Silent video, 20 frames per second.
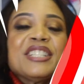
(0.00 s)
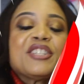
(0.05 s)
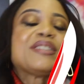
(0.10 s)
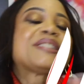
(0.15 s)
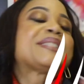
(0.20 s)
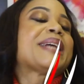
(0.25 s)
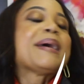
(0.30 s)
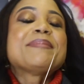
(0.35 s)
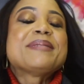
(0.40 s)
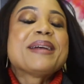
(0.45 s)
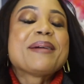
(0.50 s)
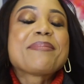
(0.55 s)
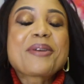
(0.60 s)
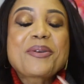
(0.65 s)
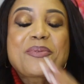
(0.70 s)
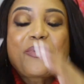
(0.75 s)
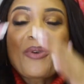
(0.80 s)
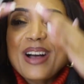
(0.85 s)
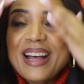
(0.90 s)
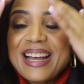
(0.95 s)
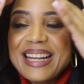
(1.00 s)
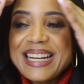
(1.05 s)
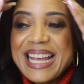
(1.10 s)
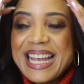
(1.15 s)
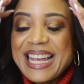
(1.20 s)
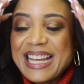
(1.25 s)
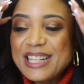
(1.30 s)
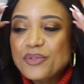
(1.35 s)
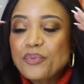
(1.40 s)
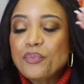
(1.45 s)
So step number one
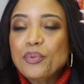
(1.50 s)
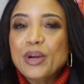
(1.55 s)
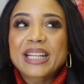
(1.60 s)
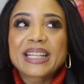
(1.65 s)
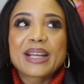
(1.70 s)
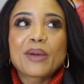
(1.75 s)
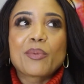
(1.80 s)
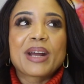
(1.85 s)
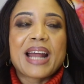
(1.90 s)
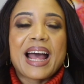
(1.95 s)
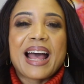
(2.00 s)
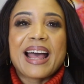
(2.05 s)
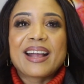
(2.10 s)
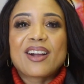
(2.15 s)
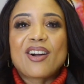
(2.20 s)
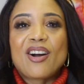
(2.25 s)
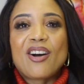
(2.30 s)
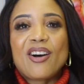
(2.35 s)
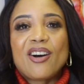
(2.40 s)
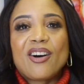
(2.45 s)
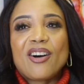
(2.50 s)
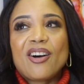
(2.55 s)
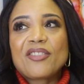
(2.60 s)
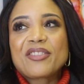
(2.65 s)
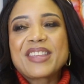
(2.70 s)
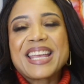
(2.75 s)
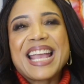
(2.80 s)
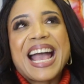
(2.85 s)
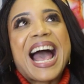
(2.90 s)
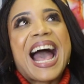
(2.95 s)
is really what I
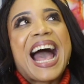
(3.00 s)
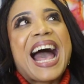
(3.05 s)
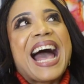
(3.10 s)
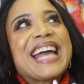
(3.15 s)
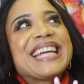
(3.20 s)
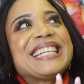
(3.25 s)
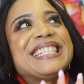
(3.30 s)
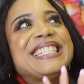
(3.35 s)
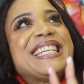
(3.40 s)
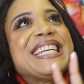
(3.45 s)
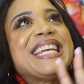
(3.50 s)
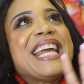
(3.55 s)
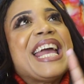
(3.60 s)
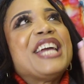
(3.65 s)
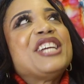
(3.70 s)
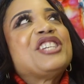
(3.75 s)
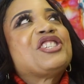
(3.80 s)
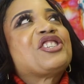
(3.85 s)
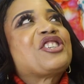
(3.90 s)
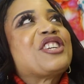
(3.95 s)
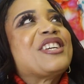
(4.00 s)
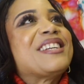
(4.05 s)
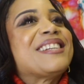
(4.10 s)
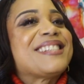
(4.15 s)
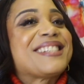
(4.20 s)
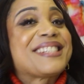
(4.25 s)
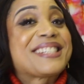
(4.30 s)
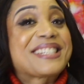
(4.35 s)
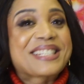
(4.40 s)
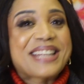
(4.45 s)
call the
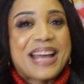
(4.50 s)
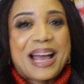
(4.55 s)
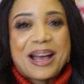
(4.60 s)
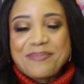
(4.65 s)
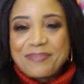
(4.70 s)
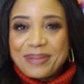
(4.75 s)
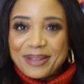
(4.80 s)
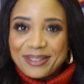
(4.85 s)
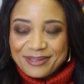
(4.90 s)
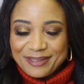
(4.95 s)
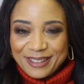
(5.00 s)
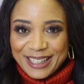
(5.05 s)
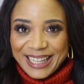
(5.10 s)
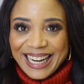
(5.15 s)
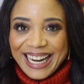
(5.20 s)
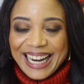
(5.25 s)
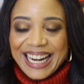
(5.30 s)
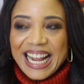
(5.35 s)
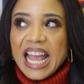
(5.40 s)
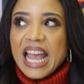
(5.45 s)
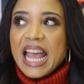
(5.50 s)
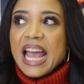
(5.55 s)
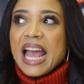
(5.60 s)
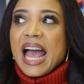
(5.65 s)
ideation step, right?